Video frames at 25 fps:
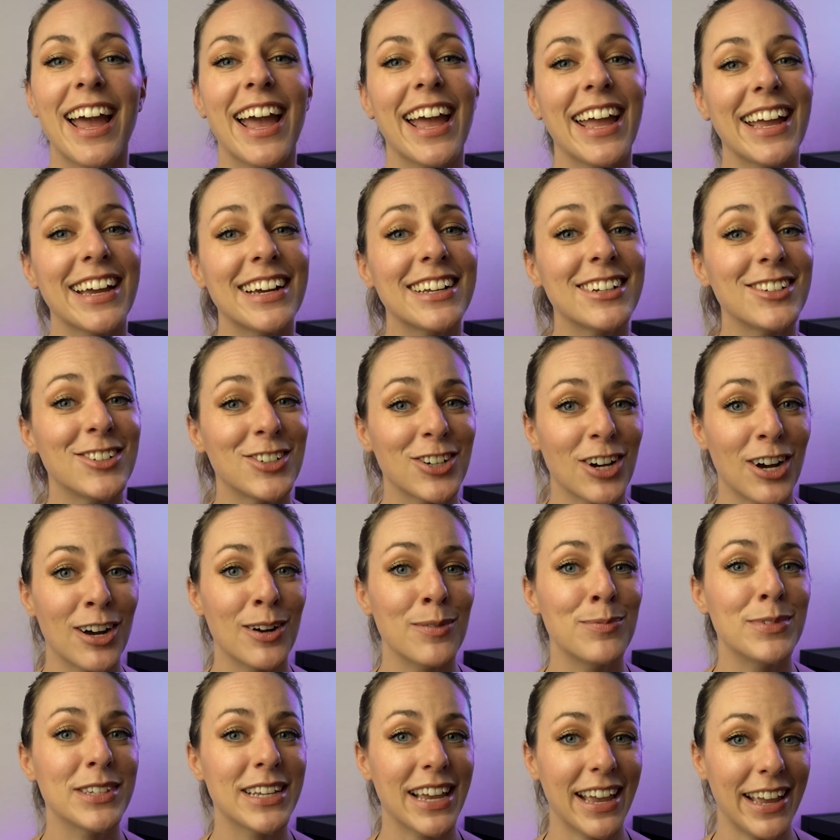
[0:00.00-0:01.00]
and
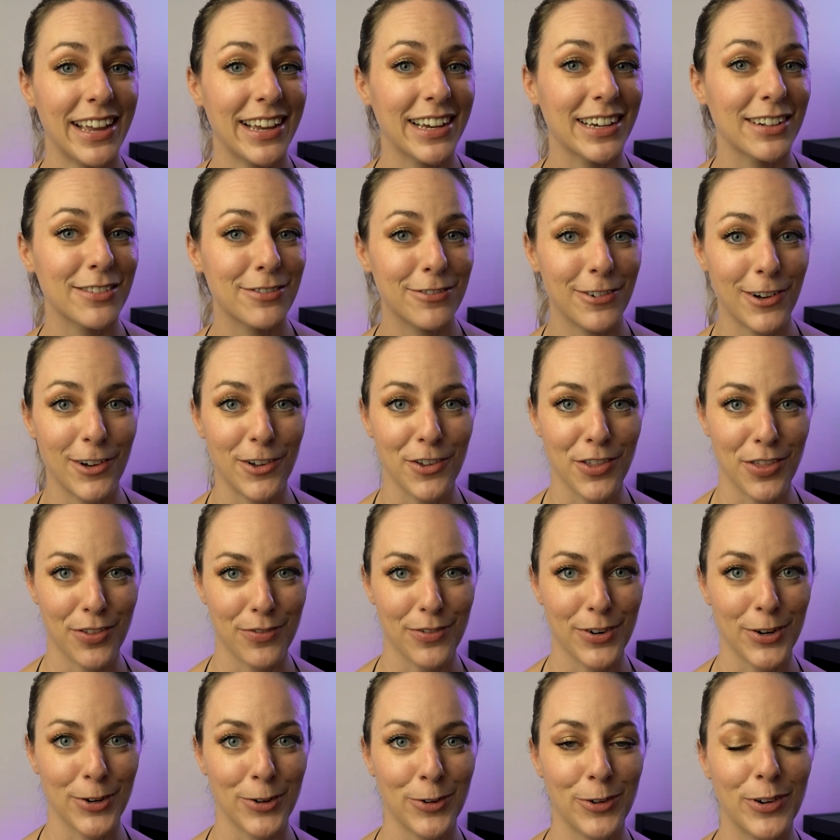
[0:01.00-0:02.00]
jobs can fall
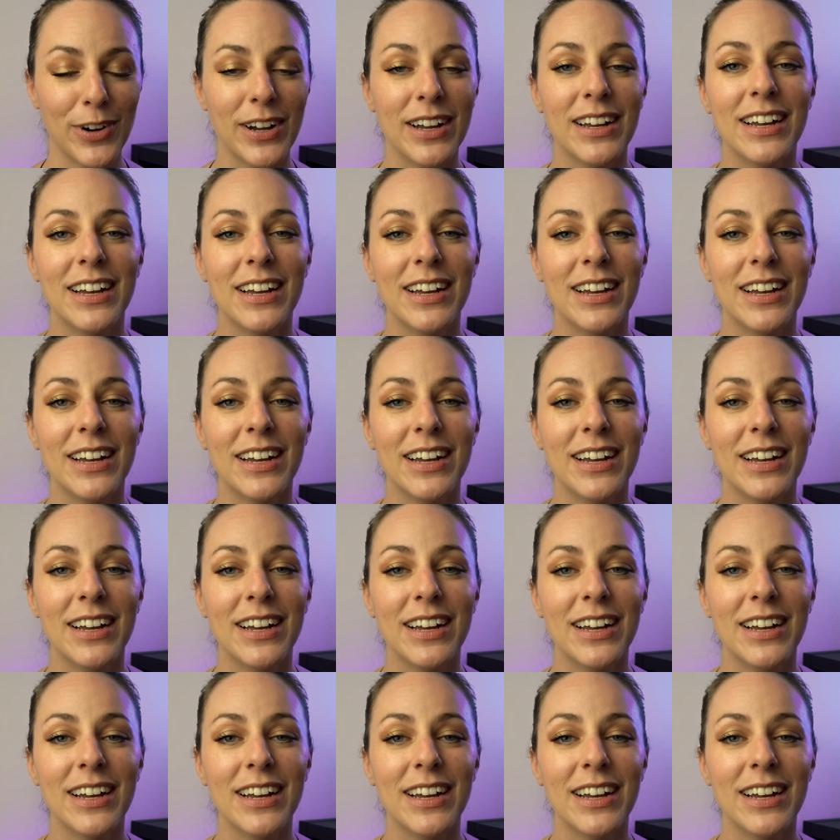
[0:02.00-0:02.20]
through.